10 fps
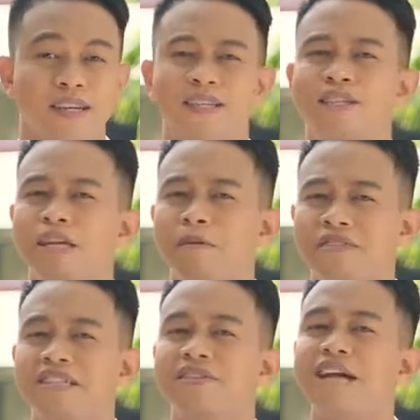Some of
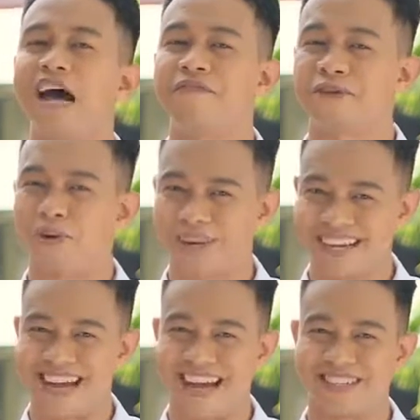these graphic
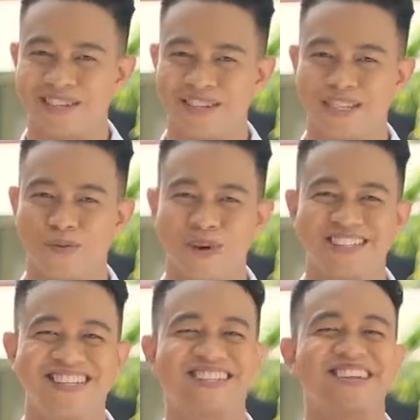organizers were
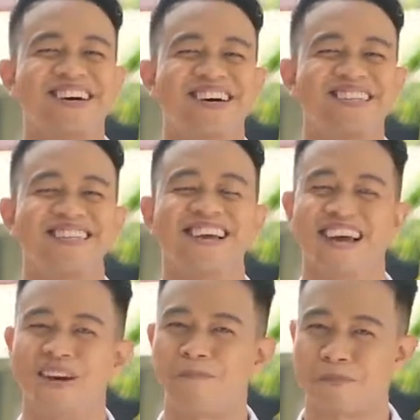discussed
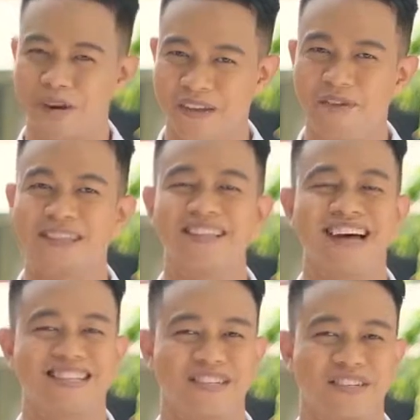in our previous
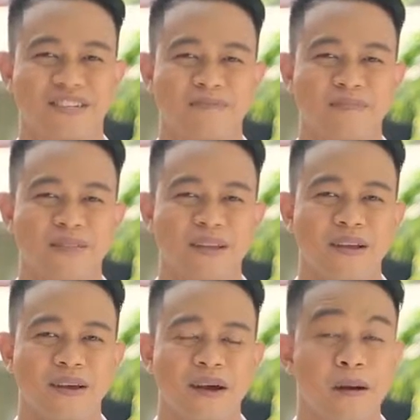lessons.
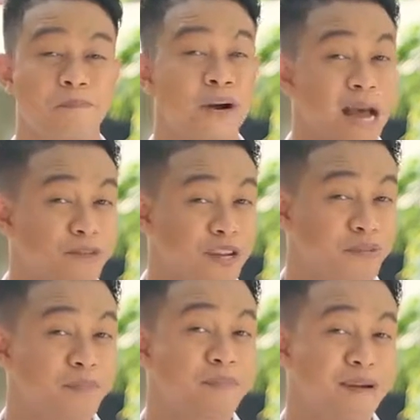Perhaps you can
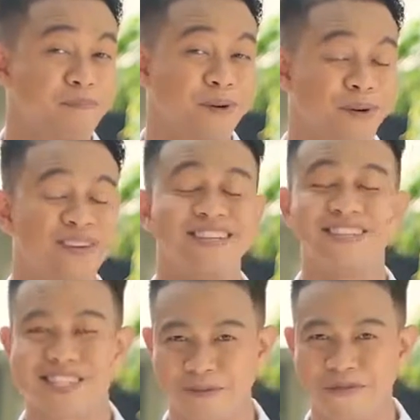remember
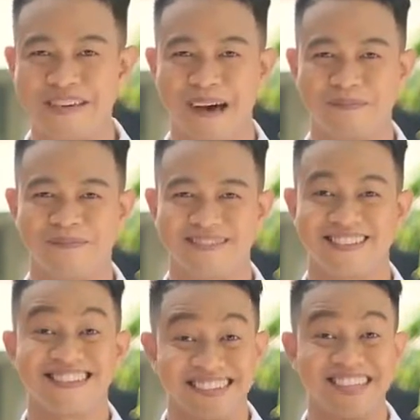some of them.
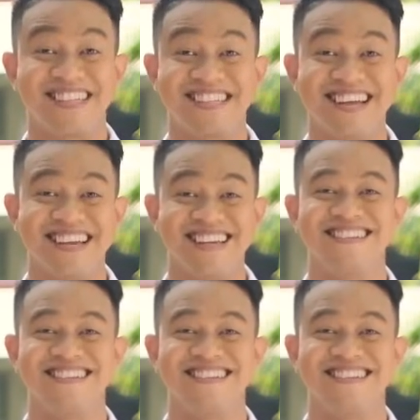Let's see.